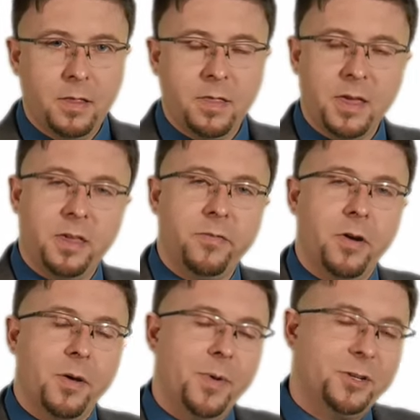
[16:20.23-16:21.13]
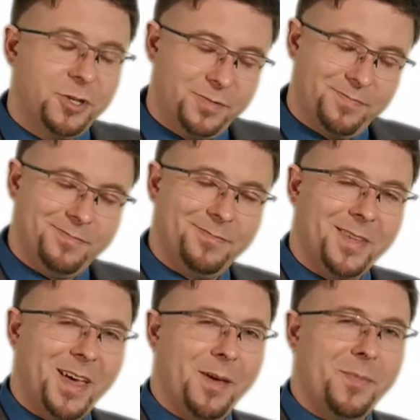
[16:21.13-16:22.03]
Thank you very much.
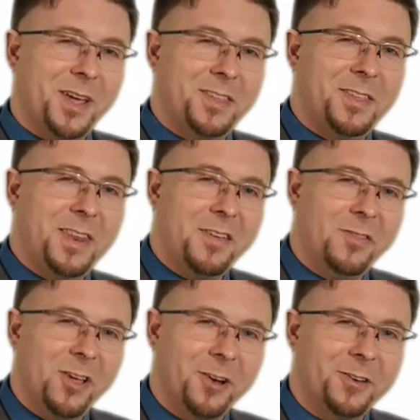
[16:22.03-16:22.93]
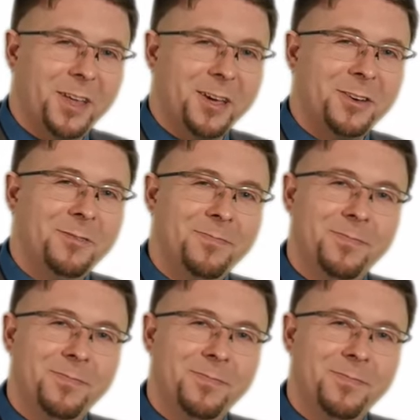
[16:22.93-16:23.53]
I am Nick the Naval Architect.